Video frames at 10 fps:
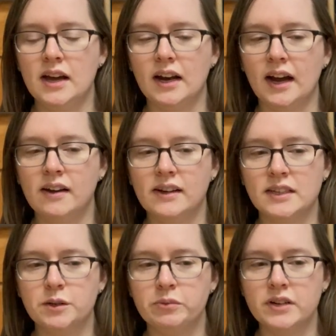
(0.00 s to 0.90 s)
I like
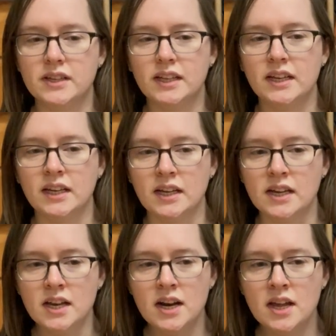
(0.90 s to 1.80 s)
to breathe
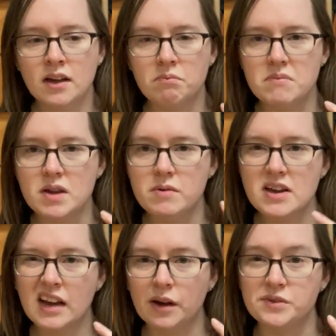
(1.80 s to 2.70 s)
in, maybe
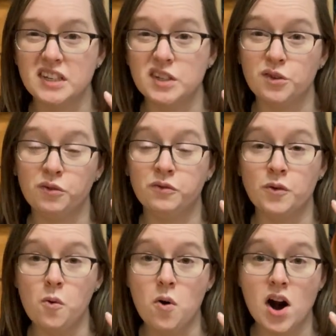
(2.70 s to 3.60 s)
counting to
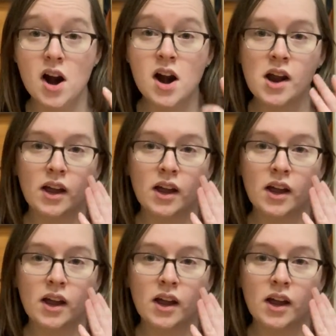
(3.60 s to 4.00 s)
4,